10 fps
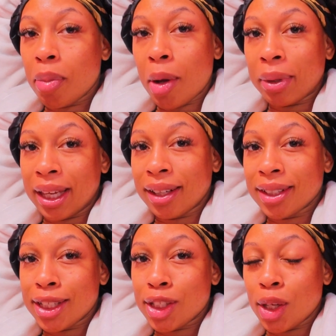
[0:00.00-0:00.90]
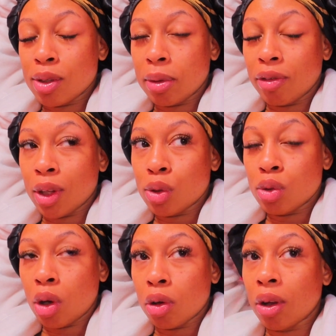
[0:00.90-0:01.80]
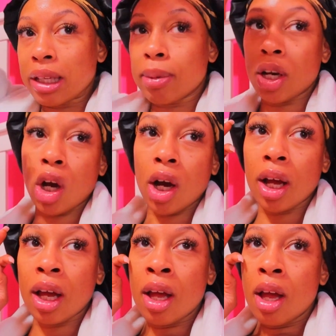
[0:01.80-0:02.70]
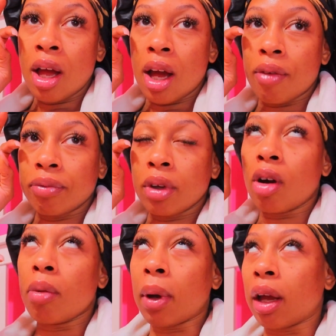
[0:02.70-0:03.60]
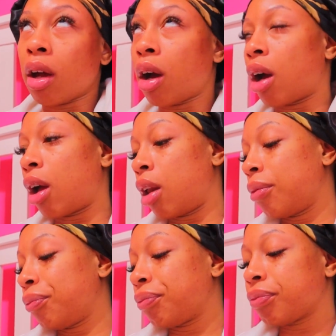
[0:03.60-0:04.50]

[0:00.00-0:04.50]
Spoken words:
Pumpkin, excuse me, for those who don't know, that's my dog. Oh my God.